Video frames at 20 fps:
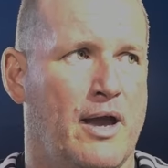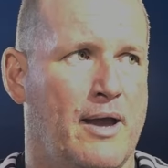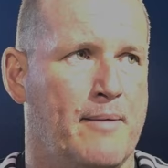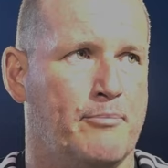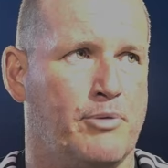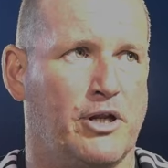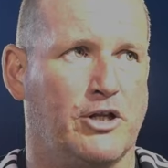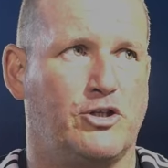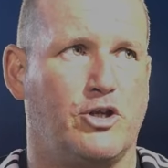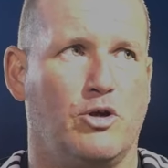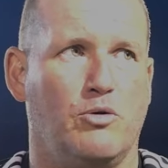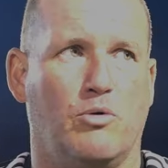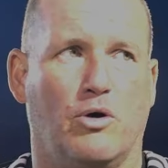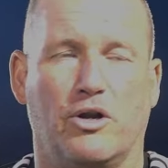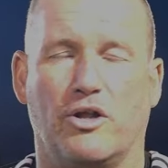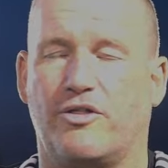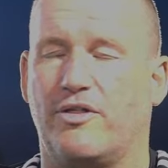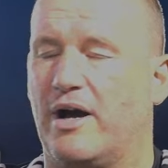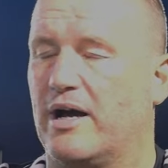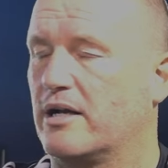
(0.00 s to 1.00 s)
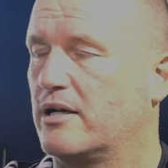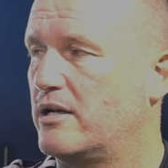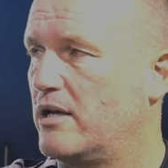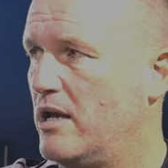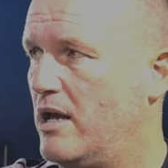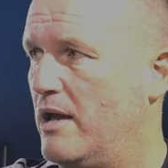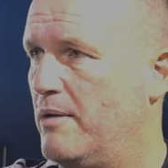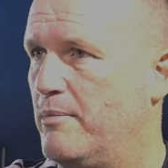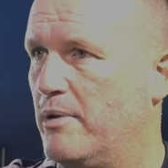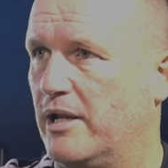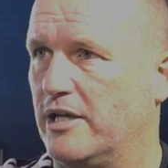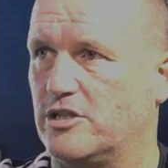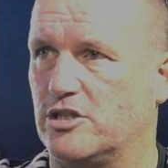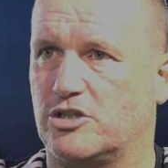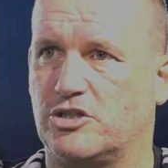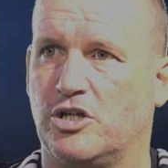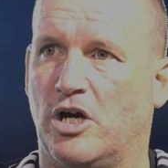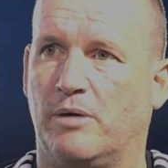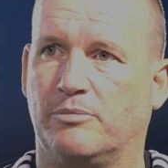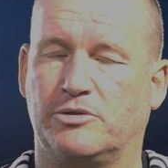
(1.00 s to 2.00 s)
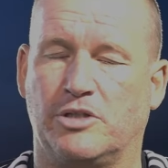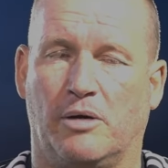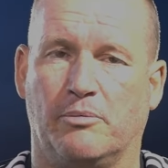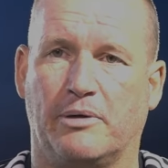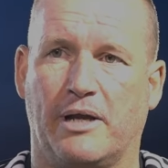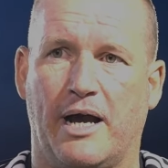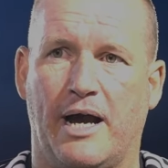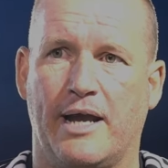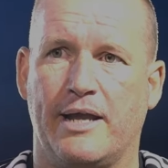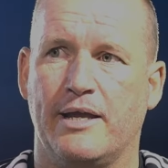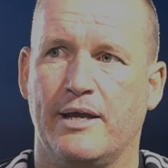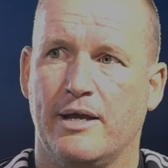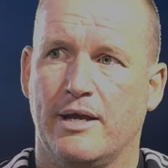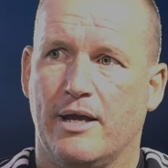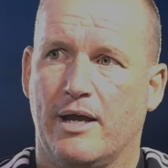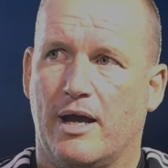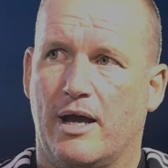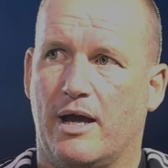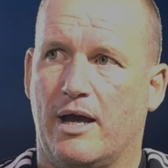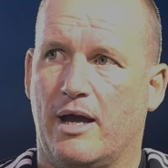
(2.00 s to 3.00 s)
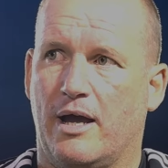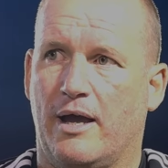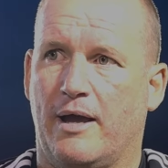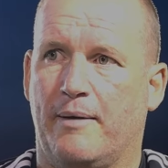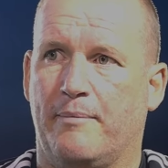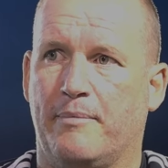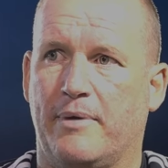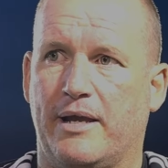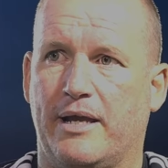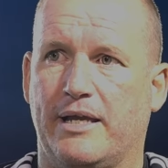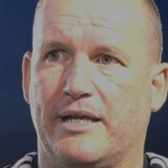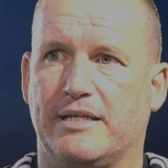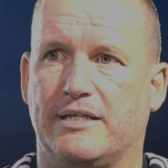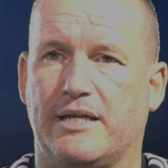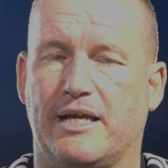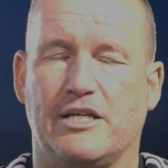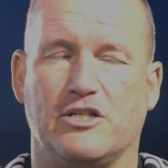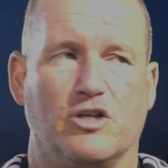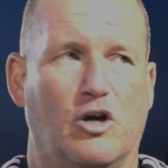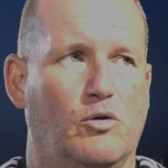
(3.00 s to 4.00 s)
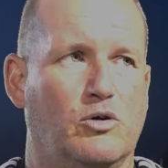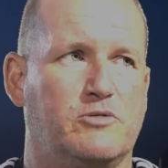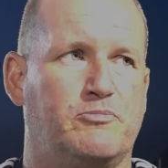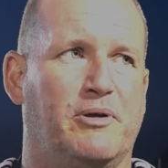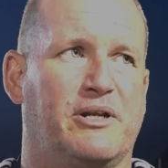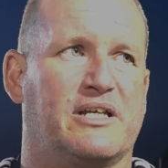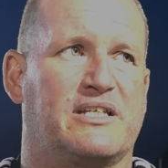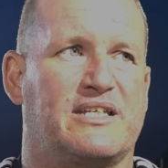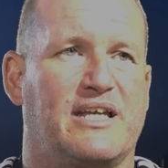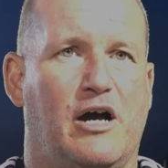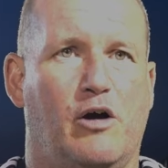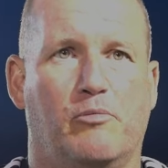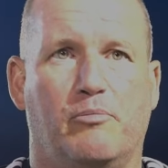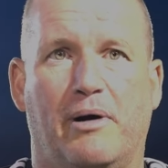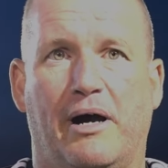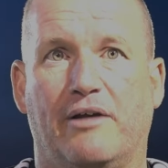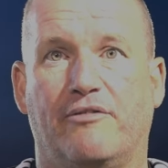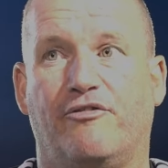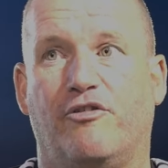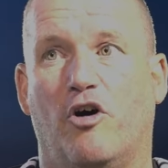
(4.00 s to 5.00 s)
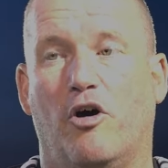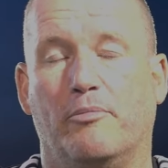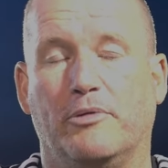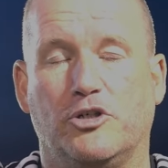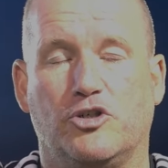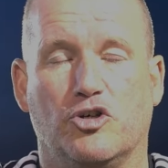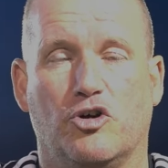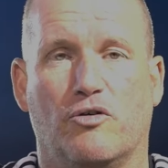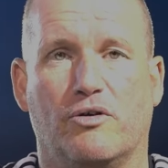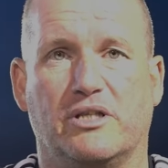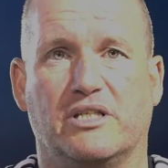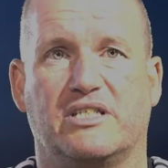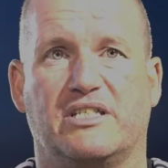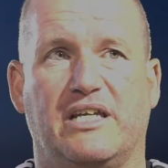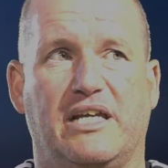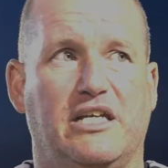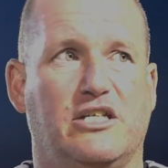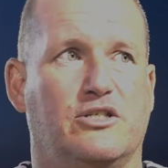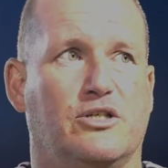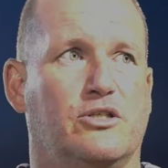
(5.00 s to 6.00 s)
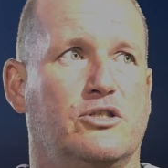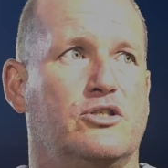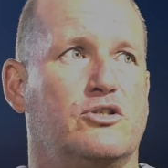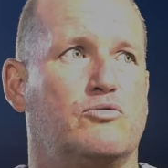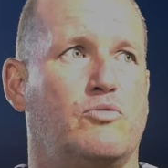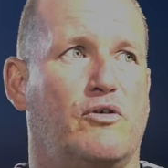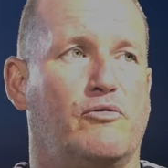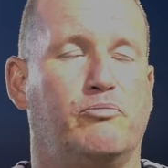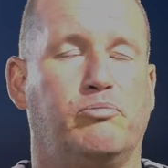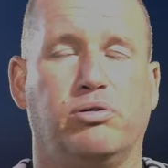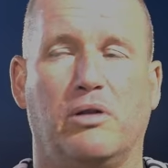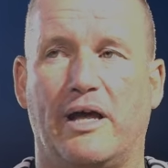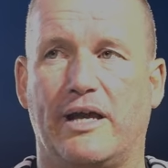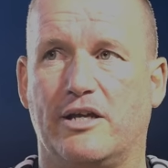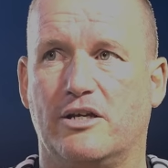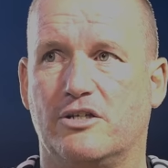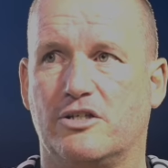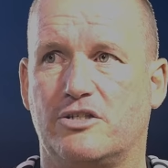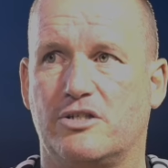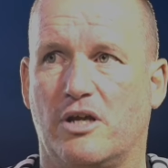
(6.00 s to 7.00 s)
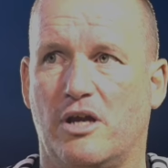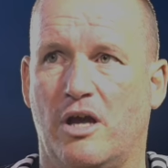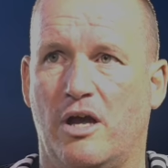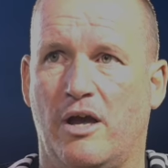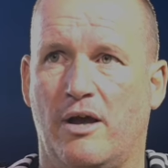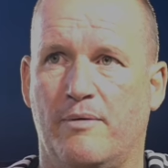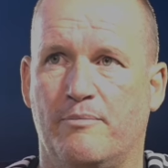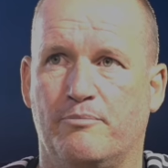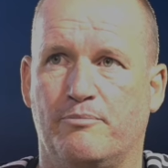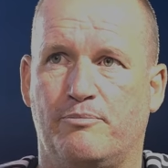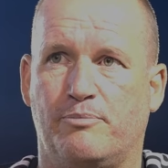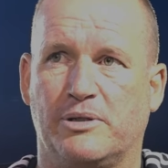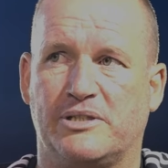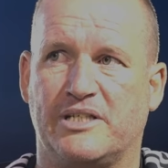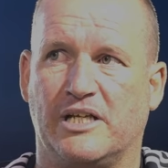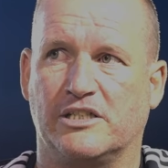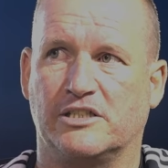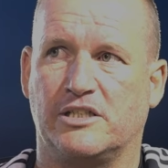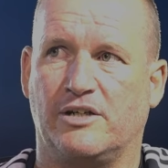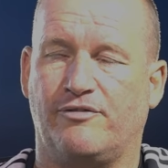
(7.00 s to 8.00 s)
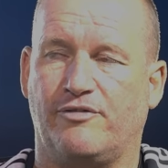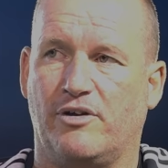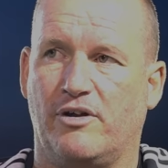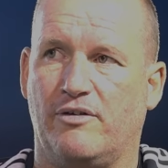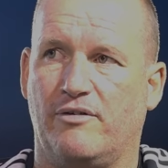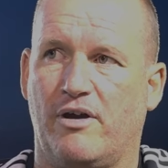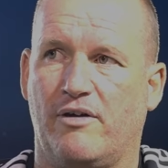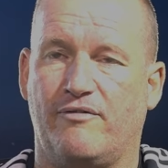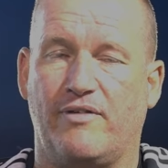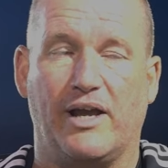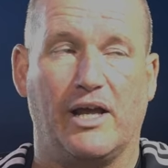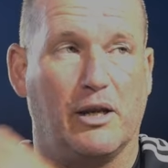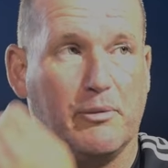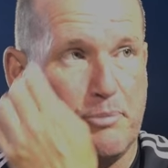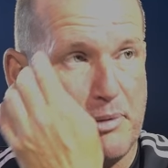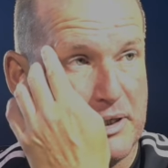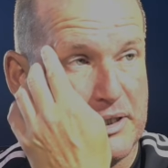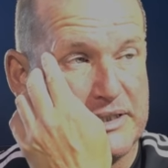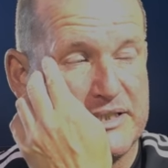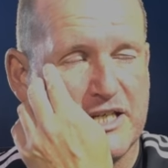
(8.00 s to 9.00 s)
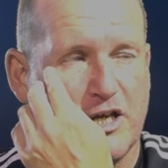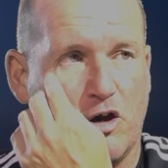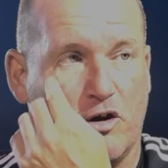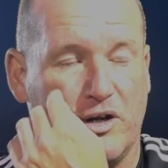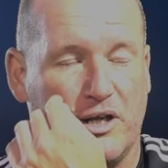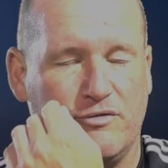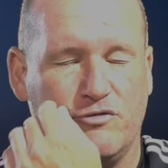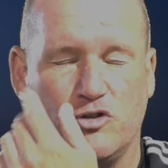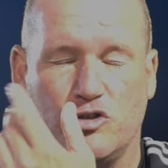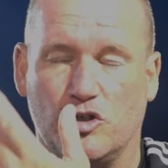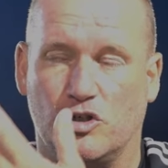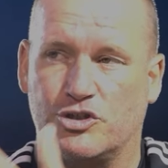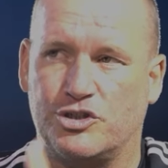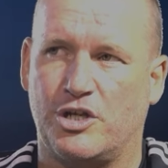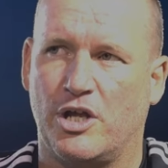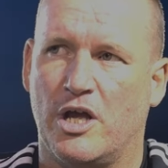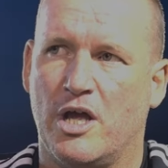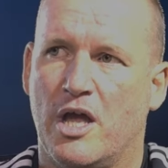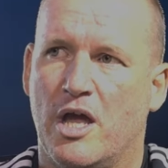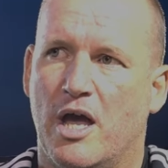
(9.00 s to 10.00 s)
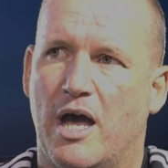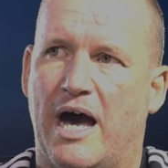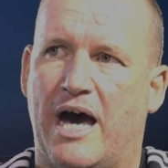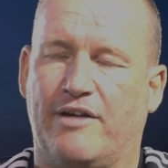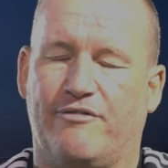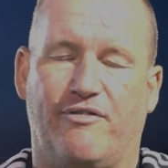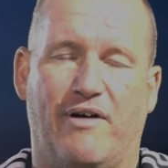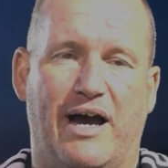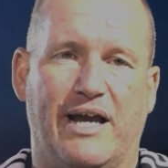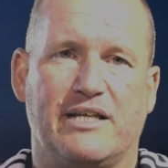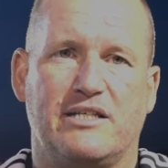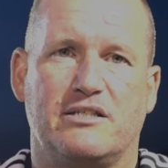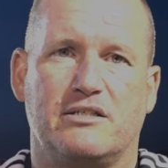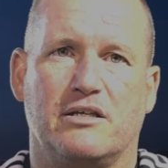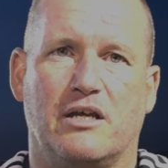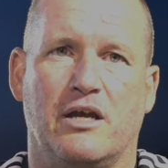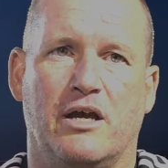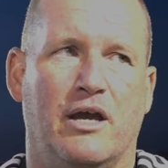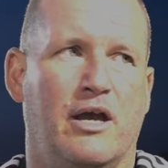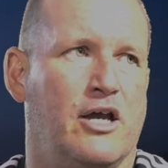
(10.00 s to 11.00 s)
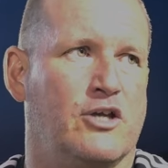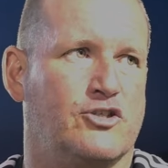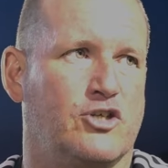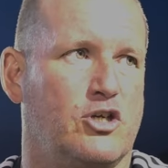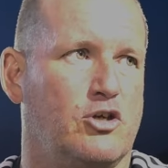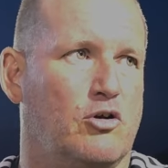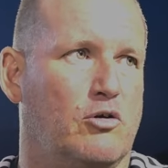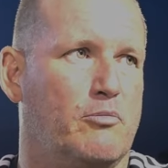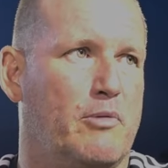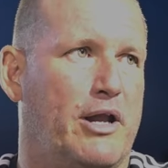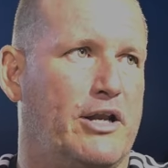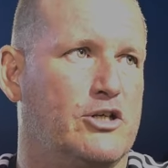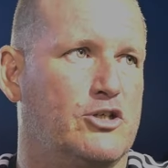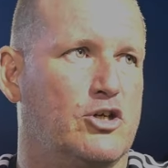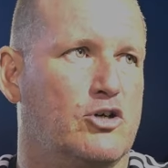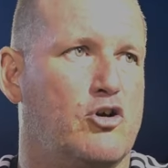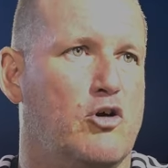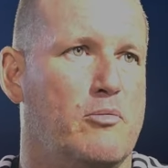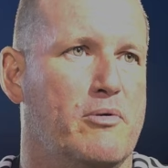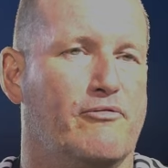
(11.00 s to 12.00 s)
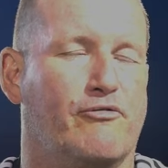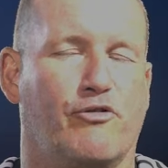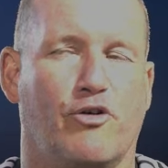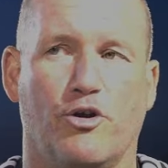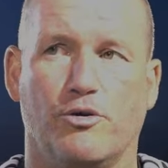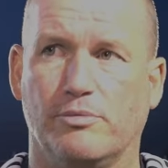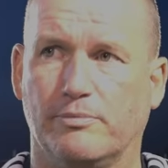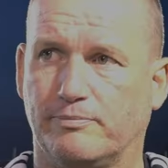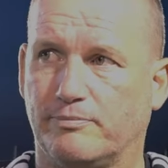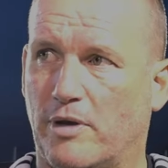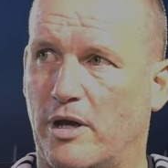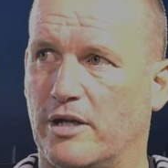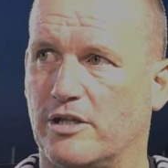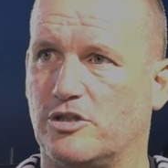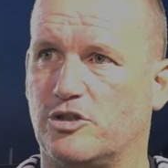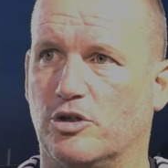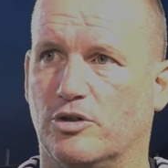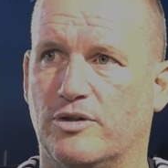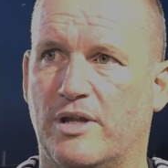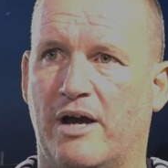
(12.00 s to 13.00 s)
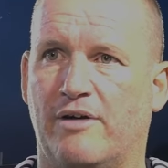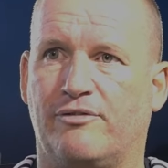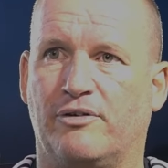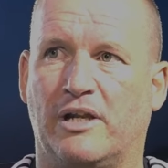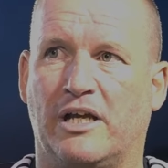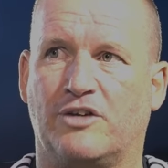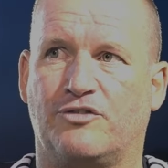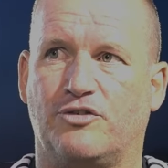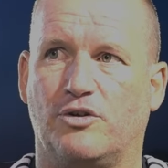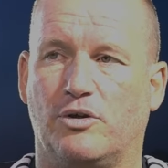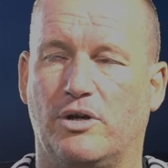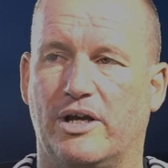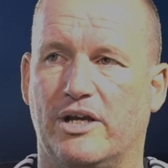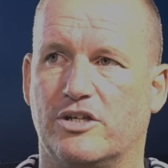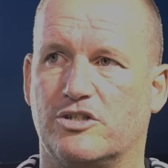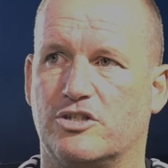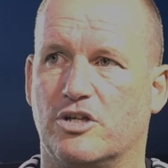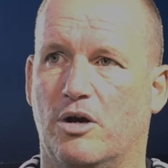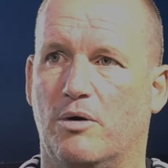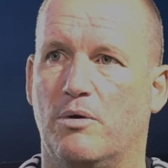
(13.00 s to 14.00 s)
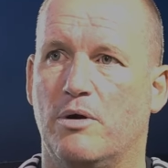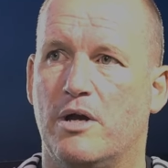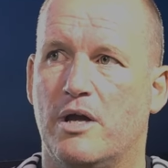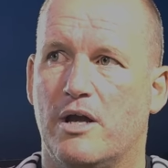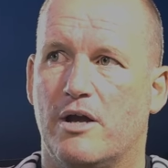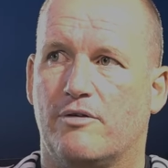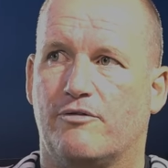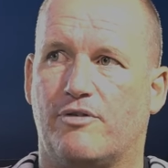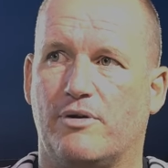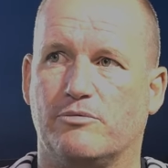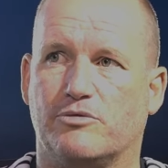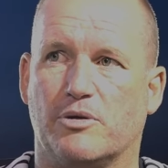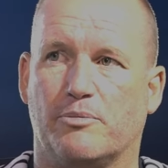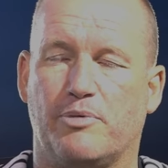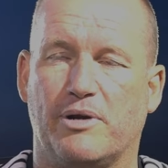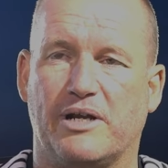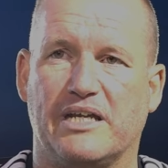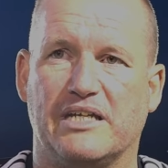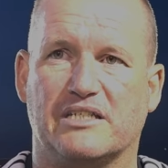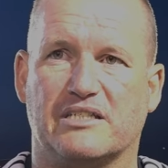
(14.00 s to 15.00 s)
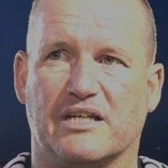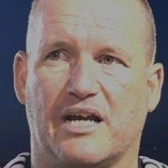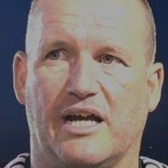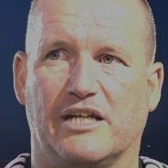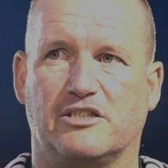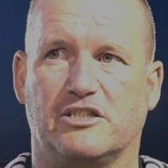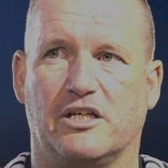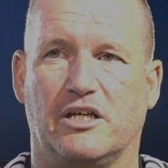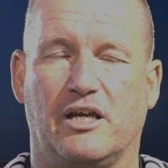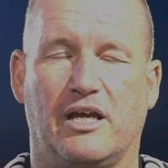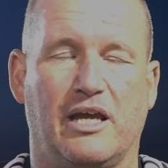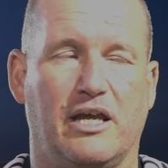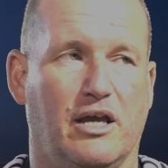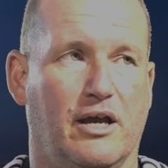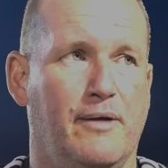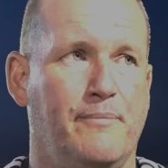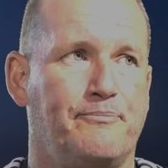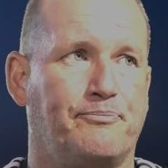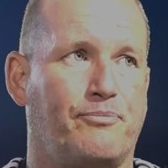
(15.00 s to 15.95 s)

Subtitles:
But I do want to thank Emil. He's a top, top guy. He's always been a soundbite for me during the seasons with players, potentially for availability or even just advice as a young manager coming through. And he's done that for the last few years. So for him to bring his side to here